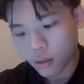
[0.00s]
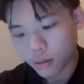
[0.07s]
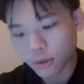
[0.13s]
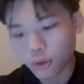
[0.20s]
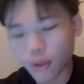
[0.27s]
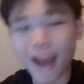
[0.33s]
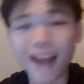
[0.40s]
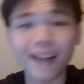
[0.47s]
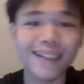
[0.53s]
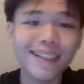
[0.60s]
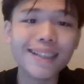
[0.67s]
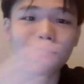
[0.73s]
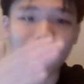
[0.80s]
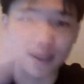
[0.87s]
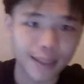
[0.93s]
so that at
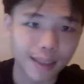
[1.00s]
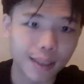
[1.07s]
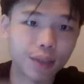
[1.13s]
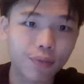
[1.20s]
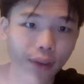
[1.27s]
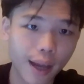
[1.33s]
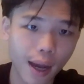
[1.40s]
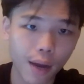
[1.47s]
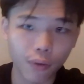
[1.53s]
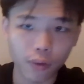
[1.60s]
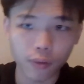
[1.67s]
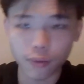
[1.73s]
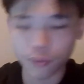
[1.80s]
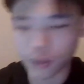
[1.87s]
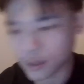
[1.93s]
least I satisfy half
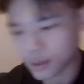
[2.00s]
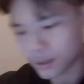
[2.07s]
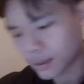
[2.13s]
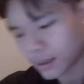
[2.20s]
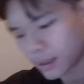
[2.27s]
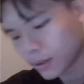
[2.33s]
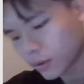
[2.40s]
of it first.